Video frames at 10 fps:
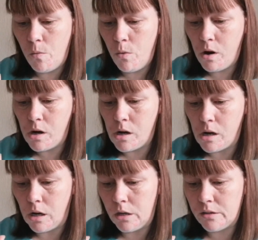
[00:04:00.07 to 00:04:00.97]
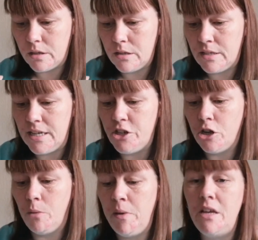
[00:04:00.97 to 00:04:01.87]
was
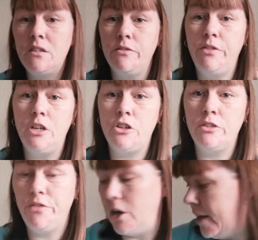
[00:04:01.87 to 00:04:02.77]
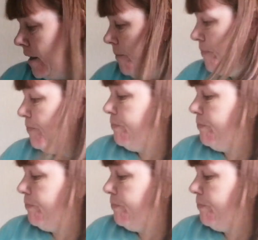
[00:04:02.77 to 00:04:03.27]
stitch on a piece that features fire.